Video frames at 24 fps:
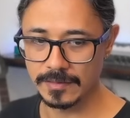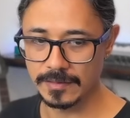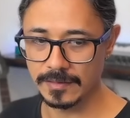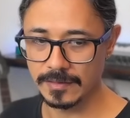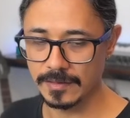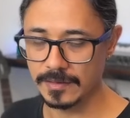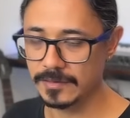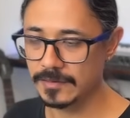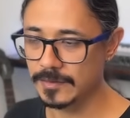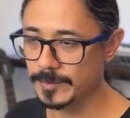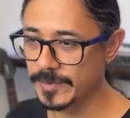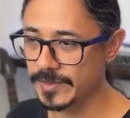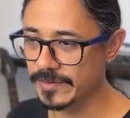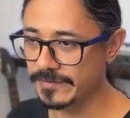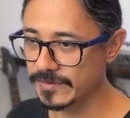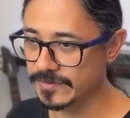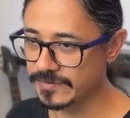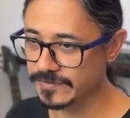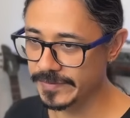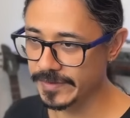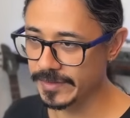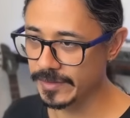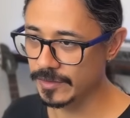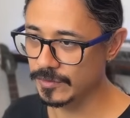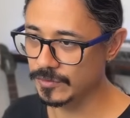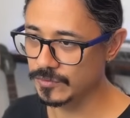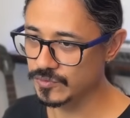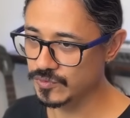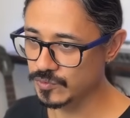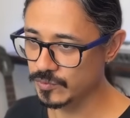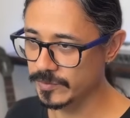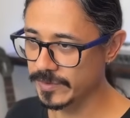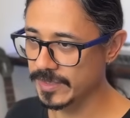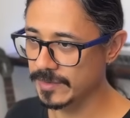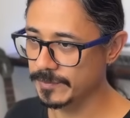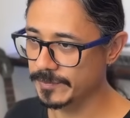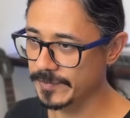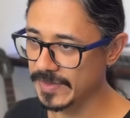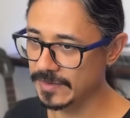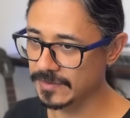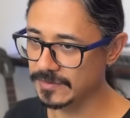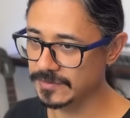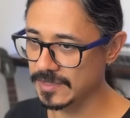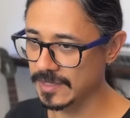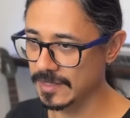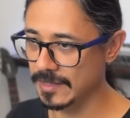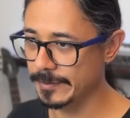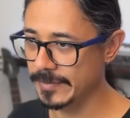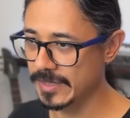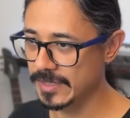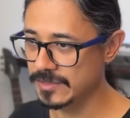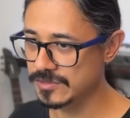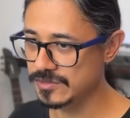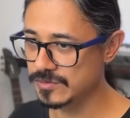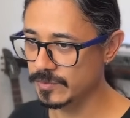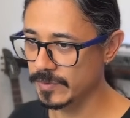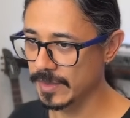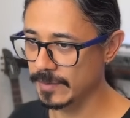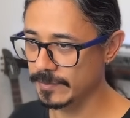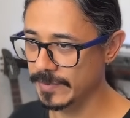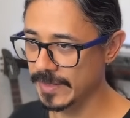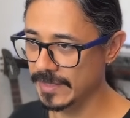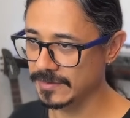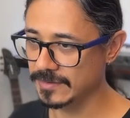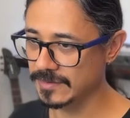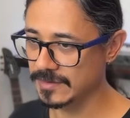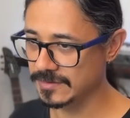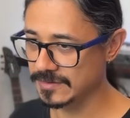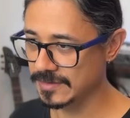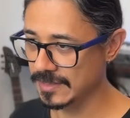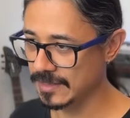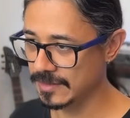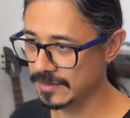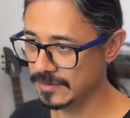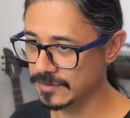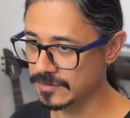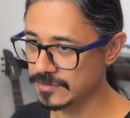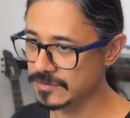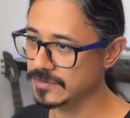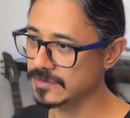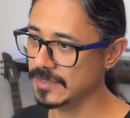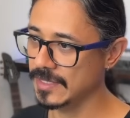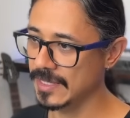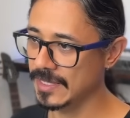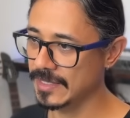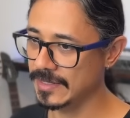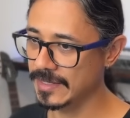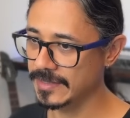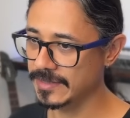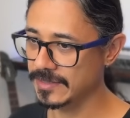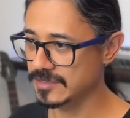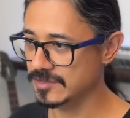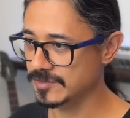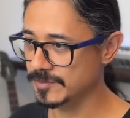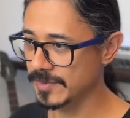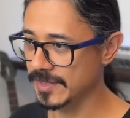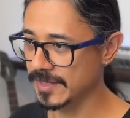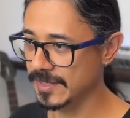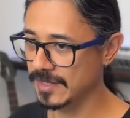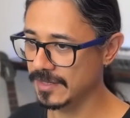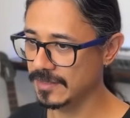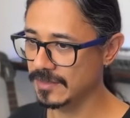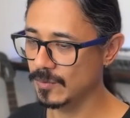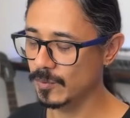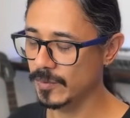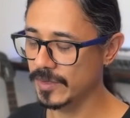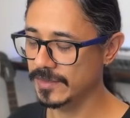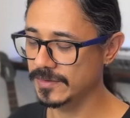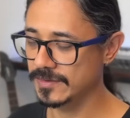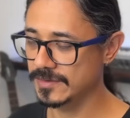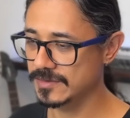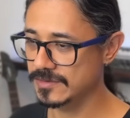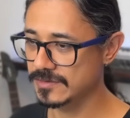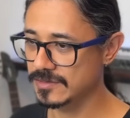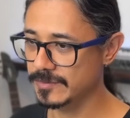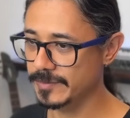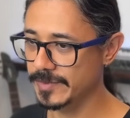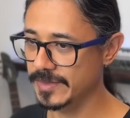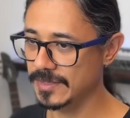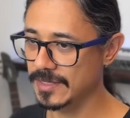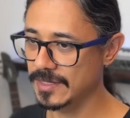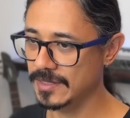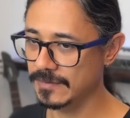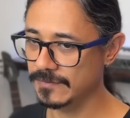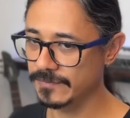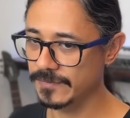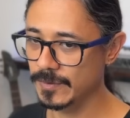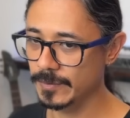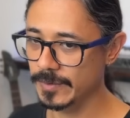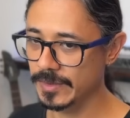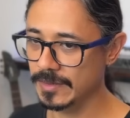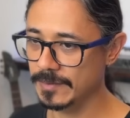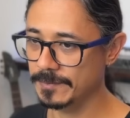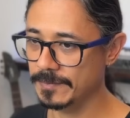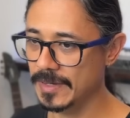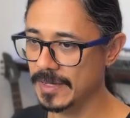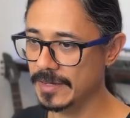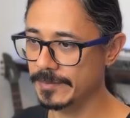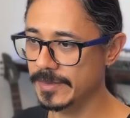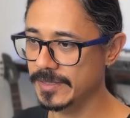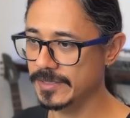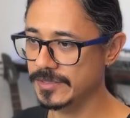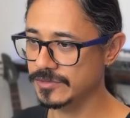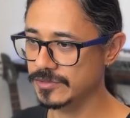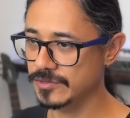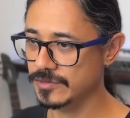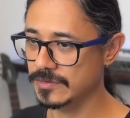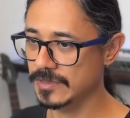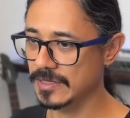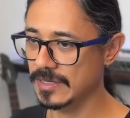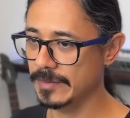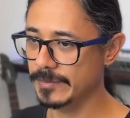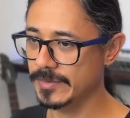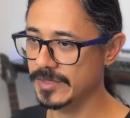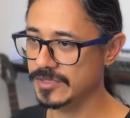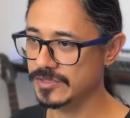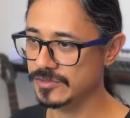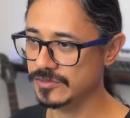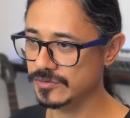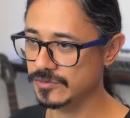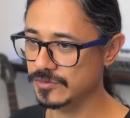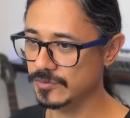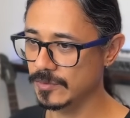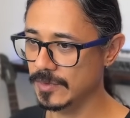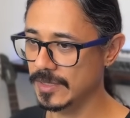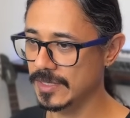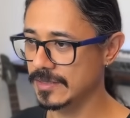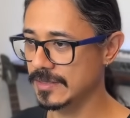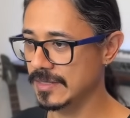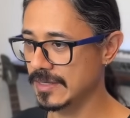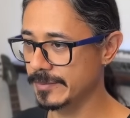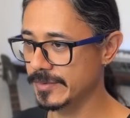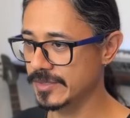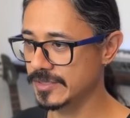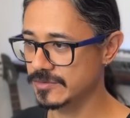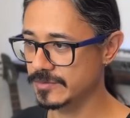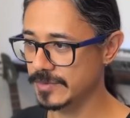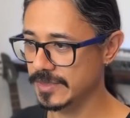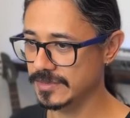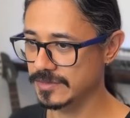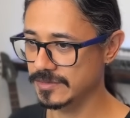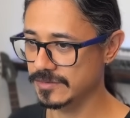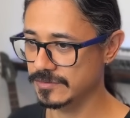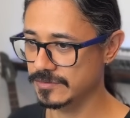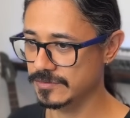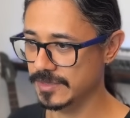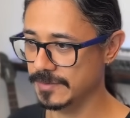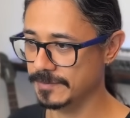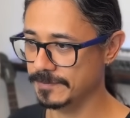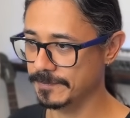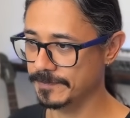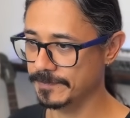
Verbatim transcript: In the previous videos, we built an image, we ran containers, and I explained what needs to be done if you want to publish your image to an image registry.